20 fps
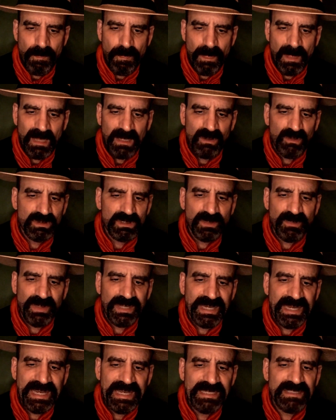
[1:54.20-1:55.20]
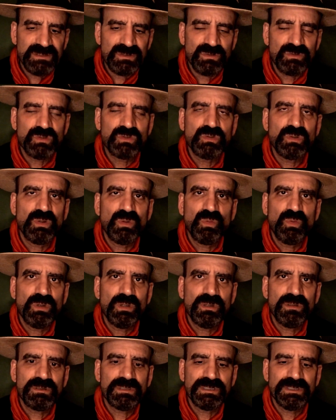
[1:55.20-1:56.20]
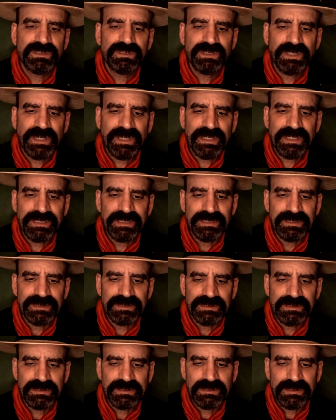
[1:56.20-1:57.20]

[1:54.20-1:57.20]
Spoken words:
I hold up a candle to a world in darkness